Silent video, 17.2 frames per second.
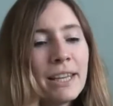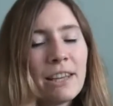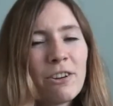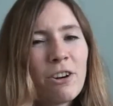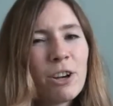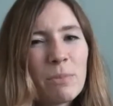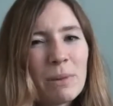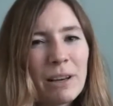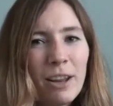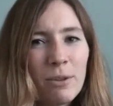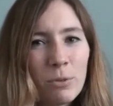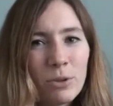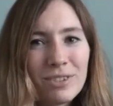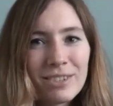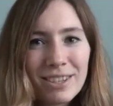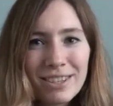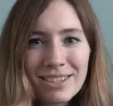There'll only be light
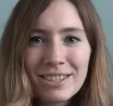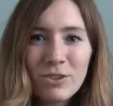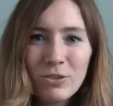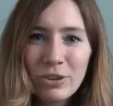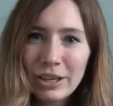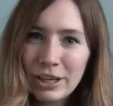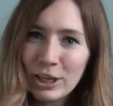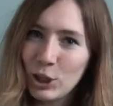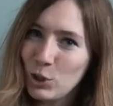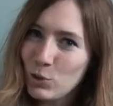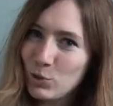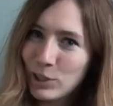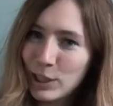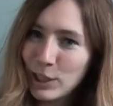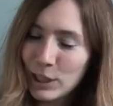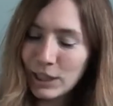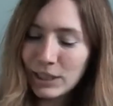ones because it's not like a
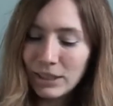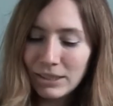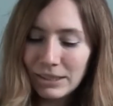hugely